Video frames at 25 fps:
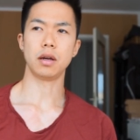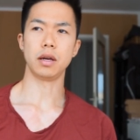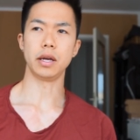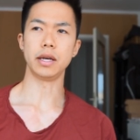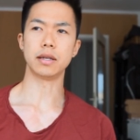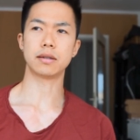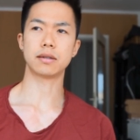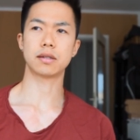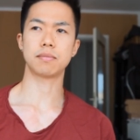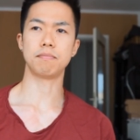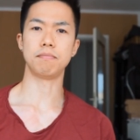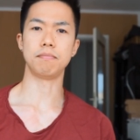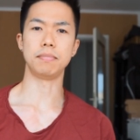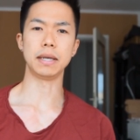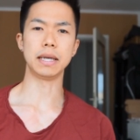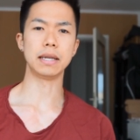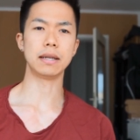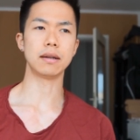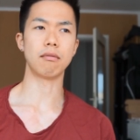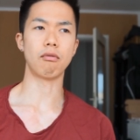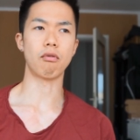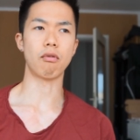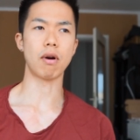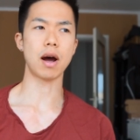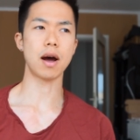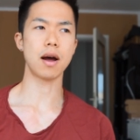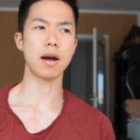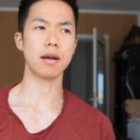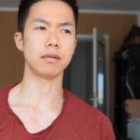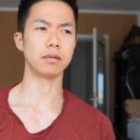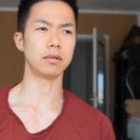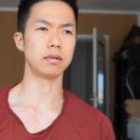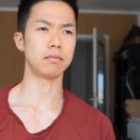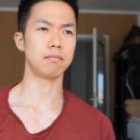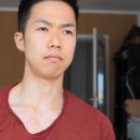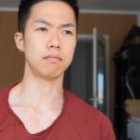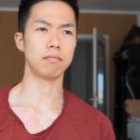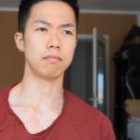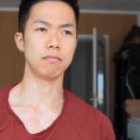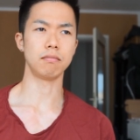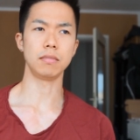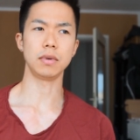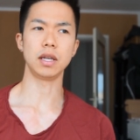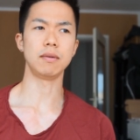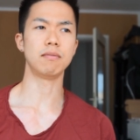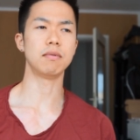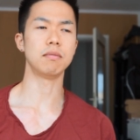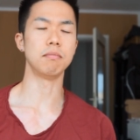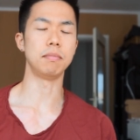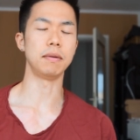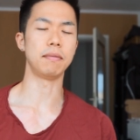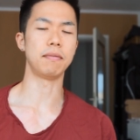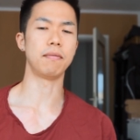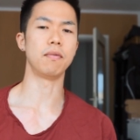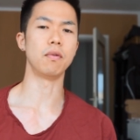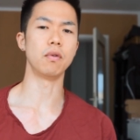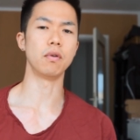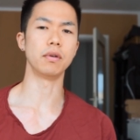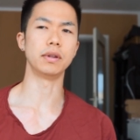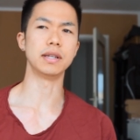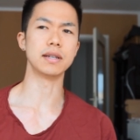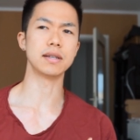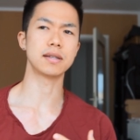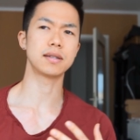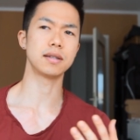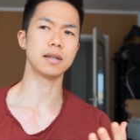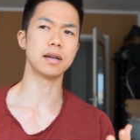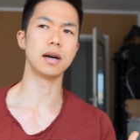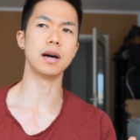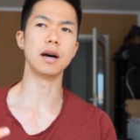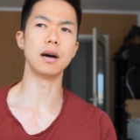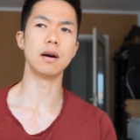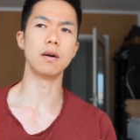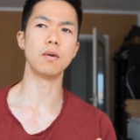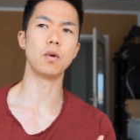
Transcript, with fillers: It's been around even before this uh,